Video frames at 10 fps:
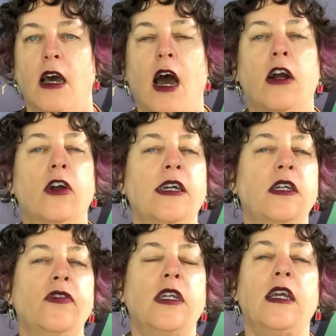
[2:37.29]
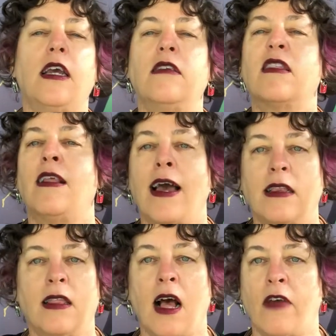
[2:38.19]
Our creativity is
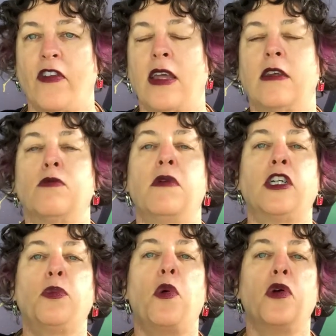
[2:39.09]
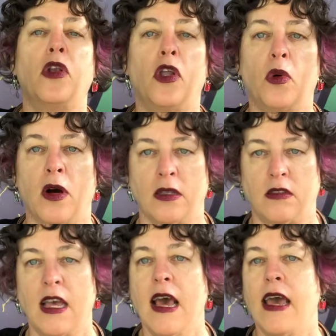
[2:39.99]
like life. It is much more nuanced.